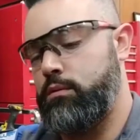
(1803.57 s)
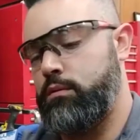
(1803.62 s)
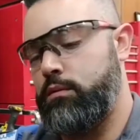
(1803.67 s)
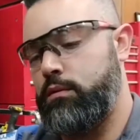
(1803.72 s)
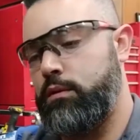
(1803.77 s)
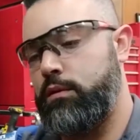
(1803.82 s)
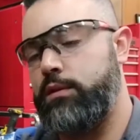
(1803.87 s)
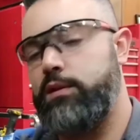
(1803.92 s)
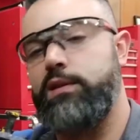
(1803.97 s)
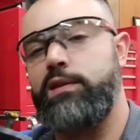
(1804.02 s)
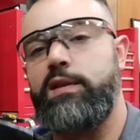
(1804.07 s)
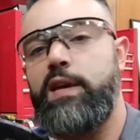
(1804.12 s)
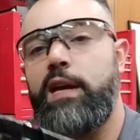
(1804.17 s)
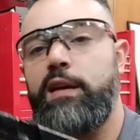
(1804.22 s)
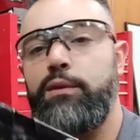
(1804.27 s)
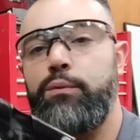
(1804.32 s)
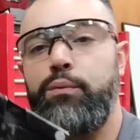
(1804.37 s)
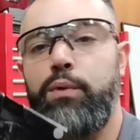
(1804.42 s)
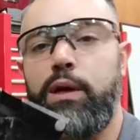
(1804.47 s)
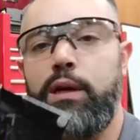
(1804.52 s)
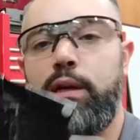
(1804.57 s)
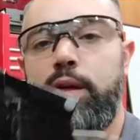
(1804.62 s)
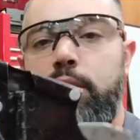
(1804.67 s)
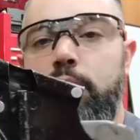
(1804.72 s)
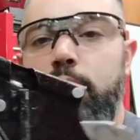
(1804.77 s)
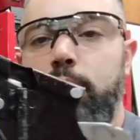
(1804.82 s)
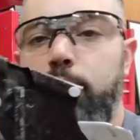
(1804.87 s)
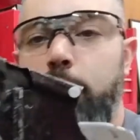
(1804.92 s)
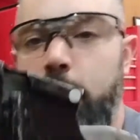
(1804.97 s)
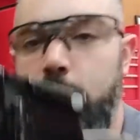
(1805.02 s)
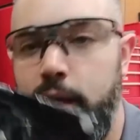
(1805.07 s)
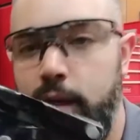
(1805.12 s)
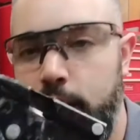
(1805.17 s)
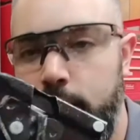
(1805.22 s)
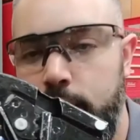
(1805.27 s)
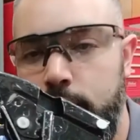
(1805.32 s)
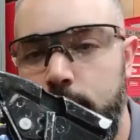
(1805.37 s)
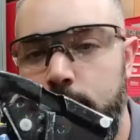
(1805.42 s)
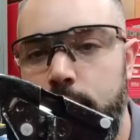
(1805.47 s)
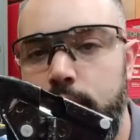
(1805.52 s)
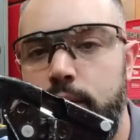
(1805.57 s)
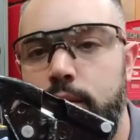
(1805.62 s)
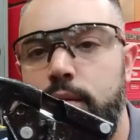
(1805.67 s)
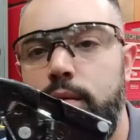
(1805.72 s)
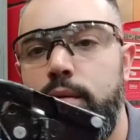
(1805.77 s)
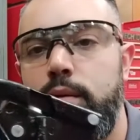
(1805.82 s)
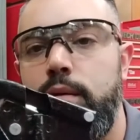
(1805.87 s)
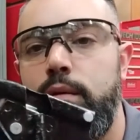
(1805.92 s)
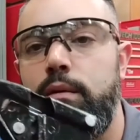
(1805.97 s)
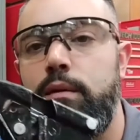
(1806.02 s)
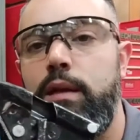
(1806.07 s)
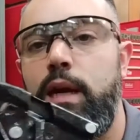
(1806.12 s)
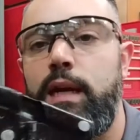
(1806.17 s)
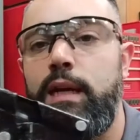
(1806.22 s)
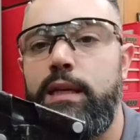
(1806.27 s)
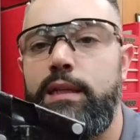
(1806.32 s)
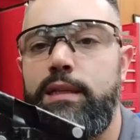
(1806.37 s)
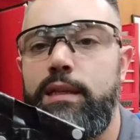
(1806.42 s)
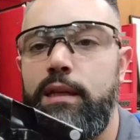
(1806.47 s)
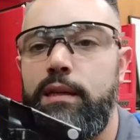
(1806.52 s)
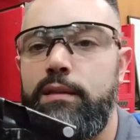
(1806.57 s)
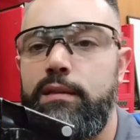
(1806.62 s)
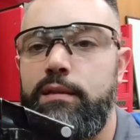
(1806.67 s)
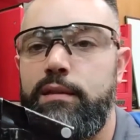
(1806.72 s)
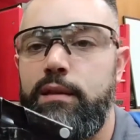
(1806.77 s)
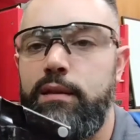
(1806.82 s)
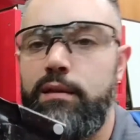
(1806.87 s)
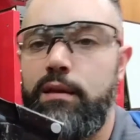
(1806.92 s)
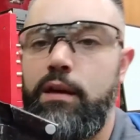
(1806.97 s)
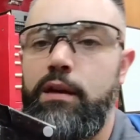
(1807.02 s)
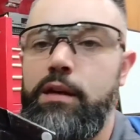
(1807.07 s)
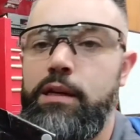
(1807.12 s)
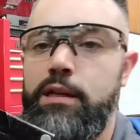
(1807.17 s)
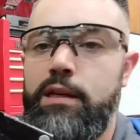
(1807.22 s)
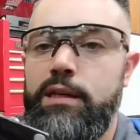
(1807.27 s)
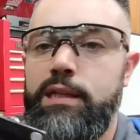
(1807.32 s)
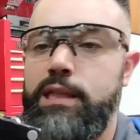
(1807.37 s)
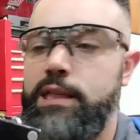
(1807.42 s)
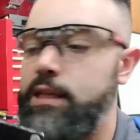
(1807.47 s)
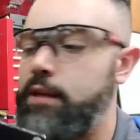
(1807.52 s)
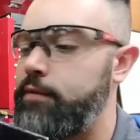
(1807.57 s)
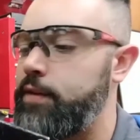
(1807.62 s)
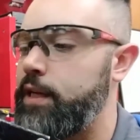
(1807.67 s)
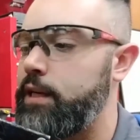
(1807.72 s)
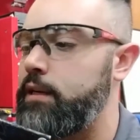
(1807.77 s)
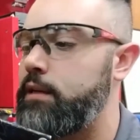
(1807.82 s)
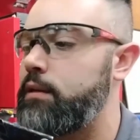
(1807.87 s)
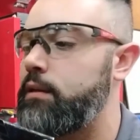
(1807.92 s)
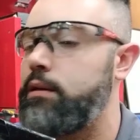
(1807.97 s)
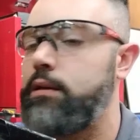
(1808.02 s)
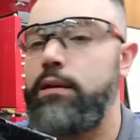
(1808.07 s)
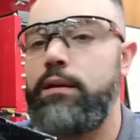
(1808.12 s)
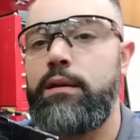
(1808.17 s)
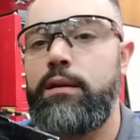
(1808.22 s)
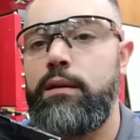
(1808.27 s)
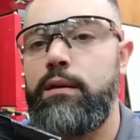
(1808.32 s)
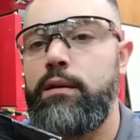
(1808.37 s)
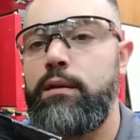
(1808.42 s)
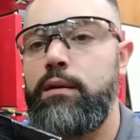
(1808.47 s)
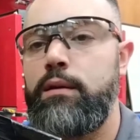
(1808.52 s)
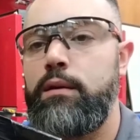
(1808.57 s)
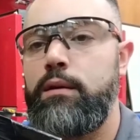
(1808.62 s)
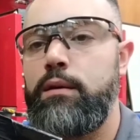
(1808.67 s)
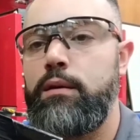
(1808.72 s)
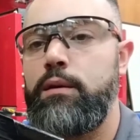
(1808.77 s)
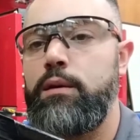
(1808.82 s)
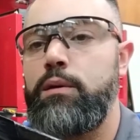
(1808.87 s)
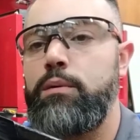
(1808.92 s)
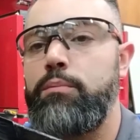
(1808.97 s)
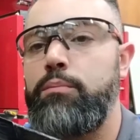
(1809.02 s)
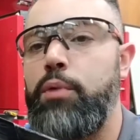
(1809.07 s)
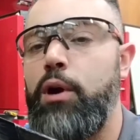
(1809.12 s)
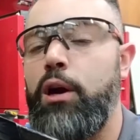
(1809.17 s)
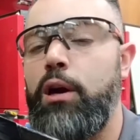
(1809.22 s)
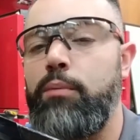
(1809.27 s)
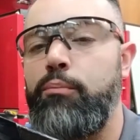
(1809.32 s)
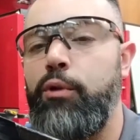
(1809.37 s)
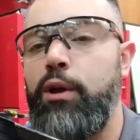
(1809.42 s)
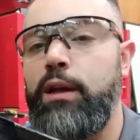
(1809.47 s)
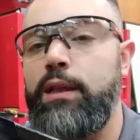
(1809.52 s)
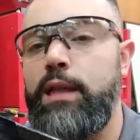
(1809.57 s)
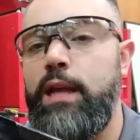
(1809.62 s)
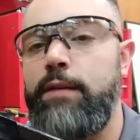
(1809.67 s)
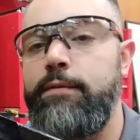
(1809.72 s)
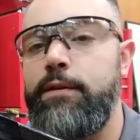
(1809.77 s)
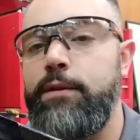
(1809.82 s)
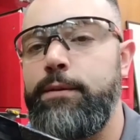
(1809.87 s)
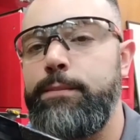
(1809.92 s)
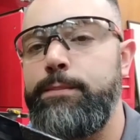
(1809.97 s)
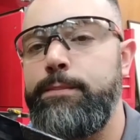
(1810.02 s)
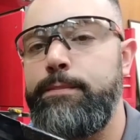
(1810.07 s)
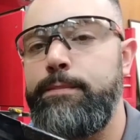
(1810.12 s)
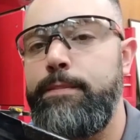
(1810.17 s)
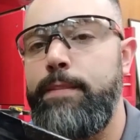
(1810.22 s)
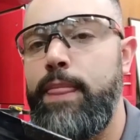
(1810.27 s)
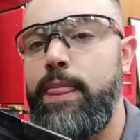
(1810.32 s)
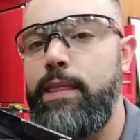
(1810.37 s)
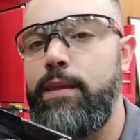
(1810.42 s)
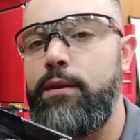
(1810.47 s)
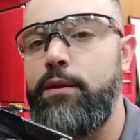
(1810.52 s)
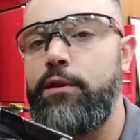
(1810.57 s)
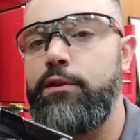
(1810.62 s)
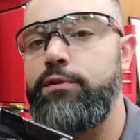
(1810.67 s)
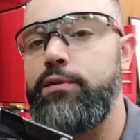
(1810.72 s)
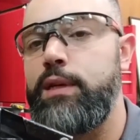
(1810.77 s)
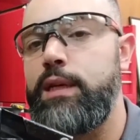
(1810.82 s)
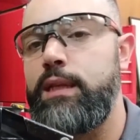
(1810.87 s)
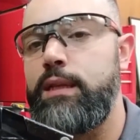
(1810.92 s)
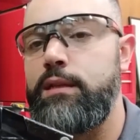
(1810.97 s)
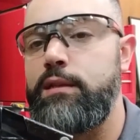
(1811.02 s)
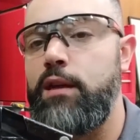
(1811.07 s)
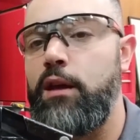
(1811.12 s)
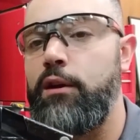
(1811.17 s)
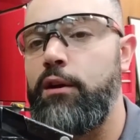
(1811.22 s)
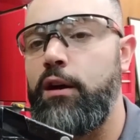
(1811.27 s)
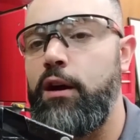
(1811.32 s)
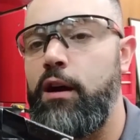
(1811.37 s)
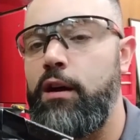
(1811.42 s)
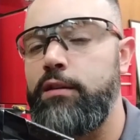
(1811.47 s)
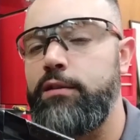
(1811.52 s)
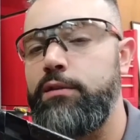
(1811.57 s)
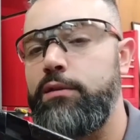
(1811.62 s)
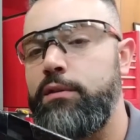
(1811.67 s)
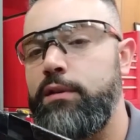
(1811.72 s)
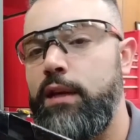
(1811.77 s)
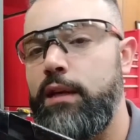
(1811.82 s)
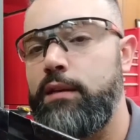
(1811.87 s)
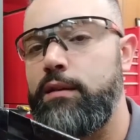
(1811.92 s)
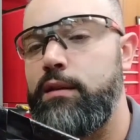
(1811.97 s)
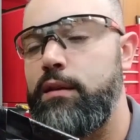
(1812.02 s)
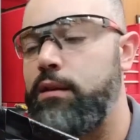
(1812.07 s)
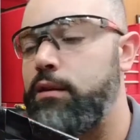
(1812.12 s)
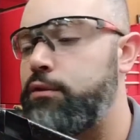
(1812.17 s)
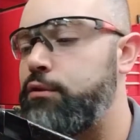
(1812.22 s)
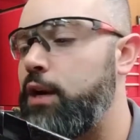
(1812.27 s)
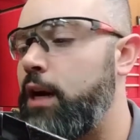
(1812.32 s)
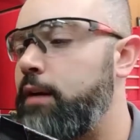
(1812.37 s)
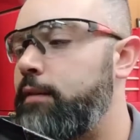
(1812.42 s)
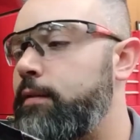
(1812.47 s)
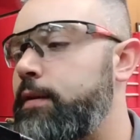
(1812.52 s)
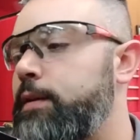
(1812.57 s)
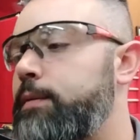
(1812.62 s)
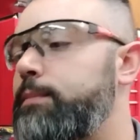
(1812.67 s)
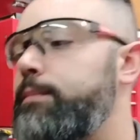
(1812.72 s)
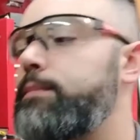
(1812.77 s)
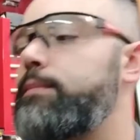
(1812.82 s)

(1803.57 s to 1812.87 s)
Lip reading: And this is like the one in my 96 Honda Civic. Parking brake lever, usually in the center console next to the driver.